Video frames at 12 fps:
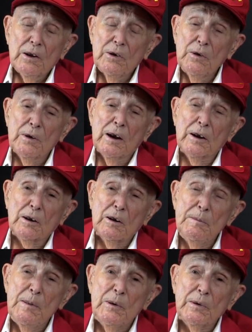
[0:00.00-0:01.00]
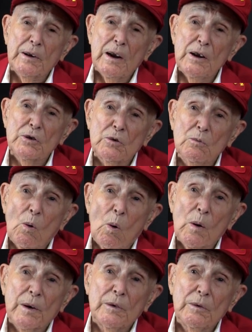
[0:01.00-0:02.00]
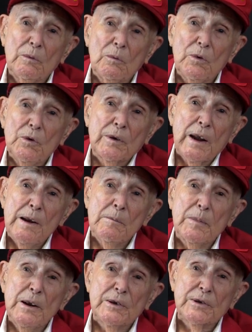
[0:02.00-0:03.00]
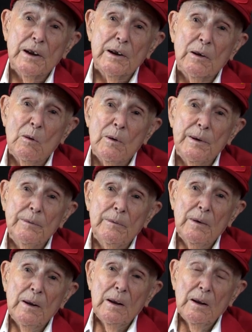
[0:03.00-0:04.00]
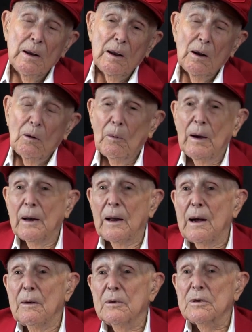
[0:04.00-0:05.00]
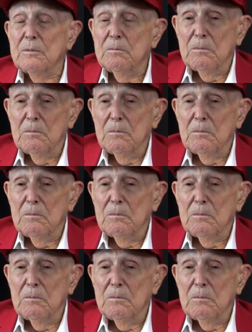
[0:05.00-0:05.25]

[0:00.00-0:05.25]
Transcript: you got a communication warrant, you can't be seagoing. Well, I was